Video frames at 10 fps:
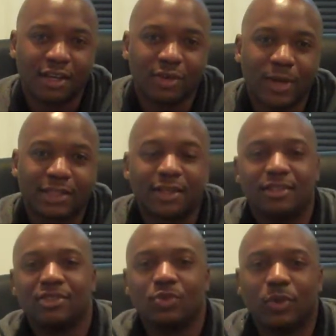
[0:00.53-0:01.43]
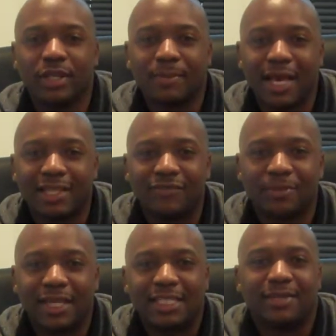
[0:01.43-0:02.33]
Hello out there, this is William Holly
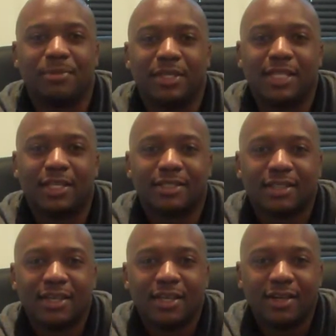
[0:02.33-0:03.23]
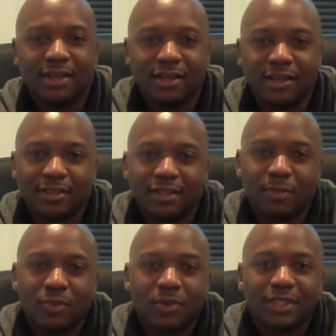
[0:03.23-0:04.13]
from HNPS, the
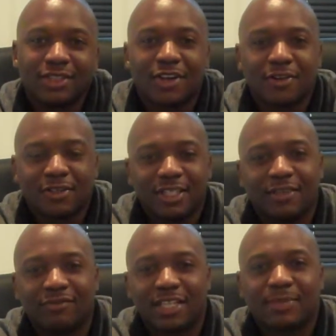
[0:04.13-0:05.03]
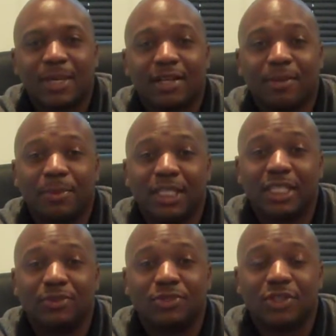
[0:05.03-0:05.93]
#1 turnkey investment company
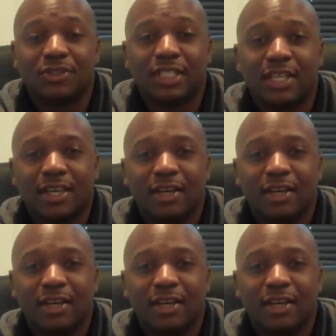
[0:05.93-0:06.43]
in New Jersey.